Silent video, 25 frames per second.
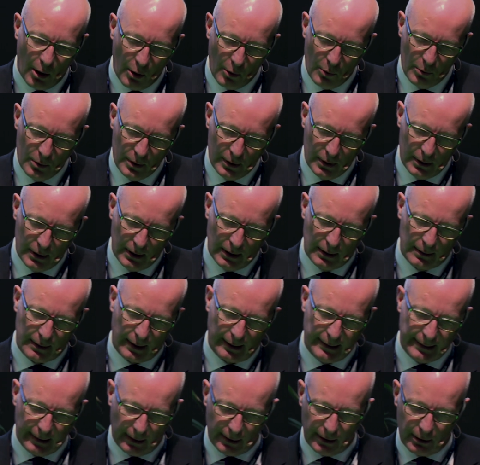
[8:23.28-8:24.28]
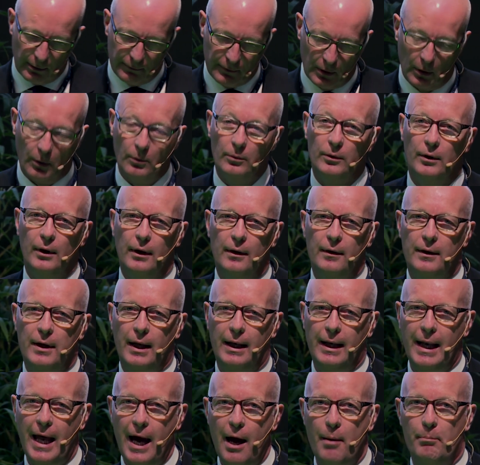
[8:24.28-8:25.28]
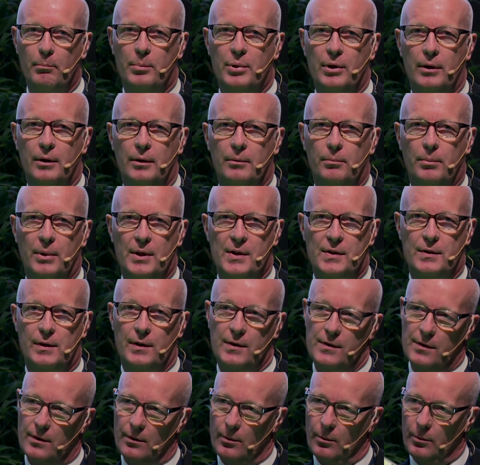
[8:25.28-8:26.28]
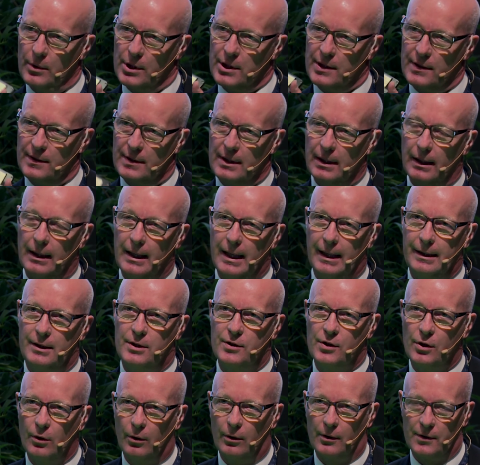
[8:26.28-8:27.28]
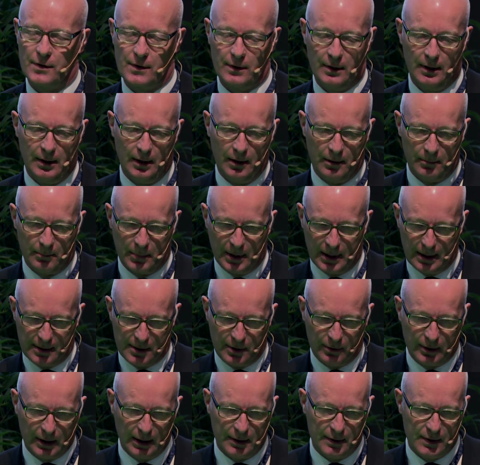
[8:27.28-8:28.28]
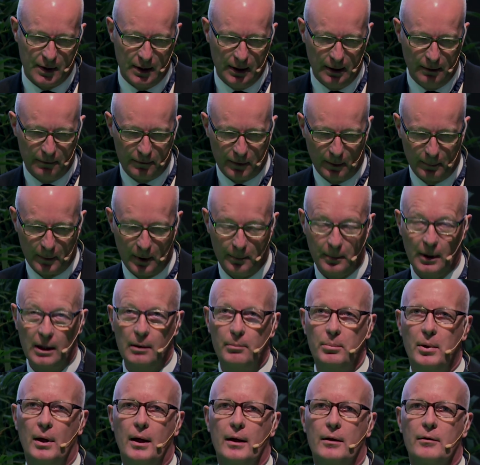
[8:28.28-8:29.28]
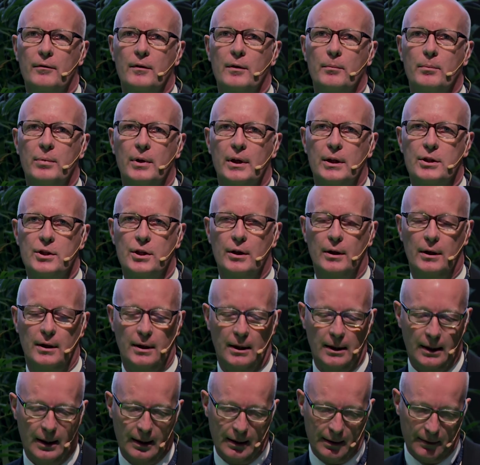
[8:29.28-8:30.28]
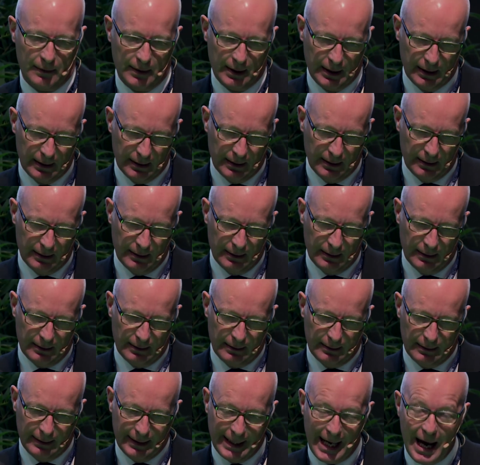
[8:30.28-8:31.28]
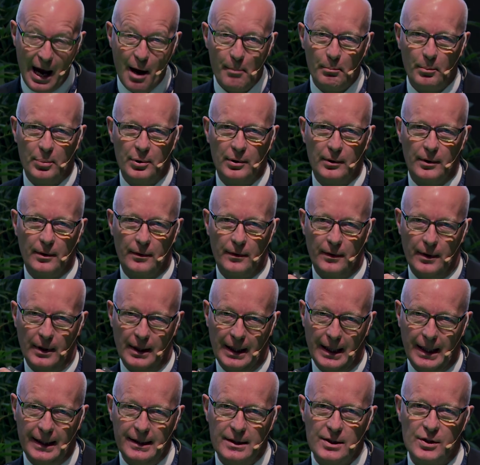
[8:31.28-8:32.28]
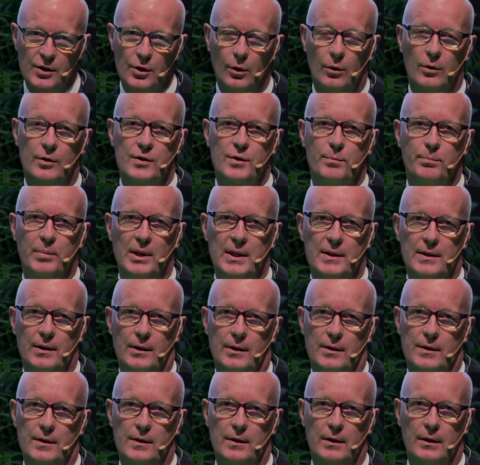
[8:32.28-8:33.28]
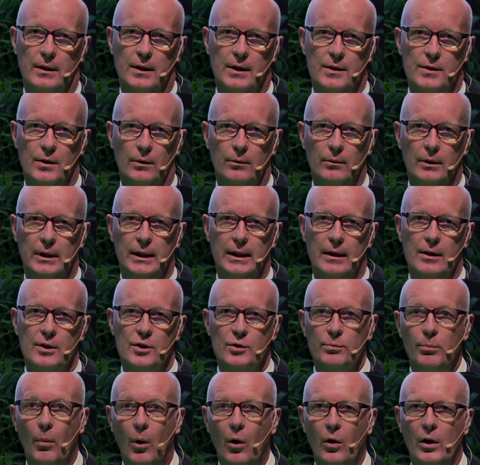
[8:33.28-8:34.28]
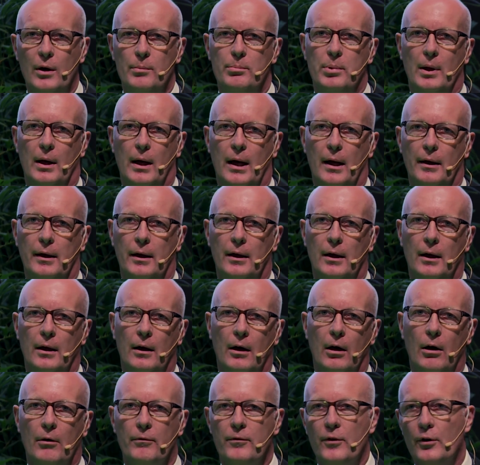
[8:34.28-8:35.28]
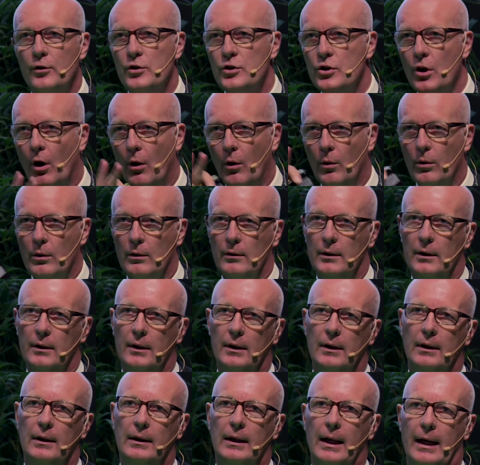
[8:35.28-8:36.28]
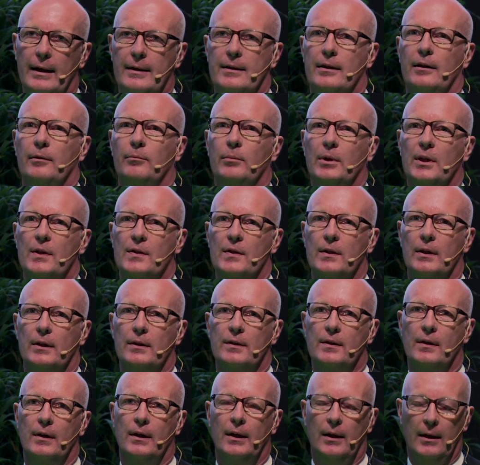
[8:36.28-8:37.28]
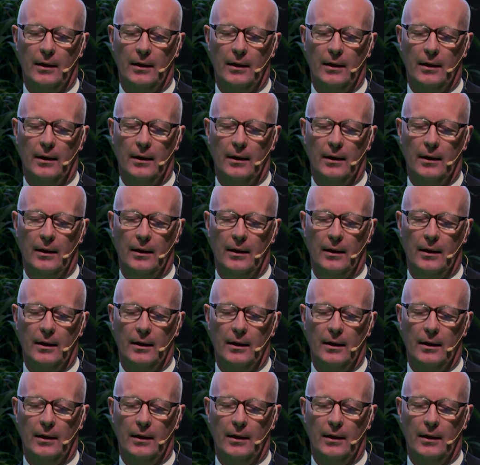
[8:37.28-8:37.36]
own, they kind of own the lamp business, which is the light source. But as you can see from the middle part of the picture, the lamp the light source business is only a smaller part of the total lighting business.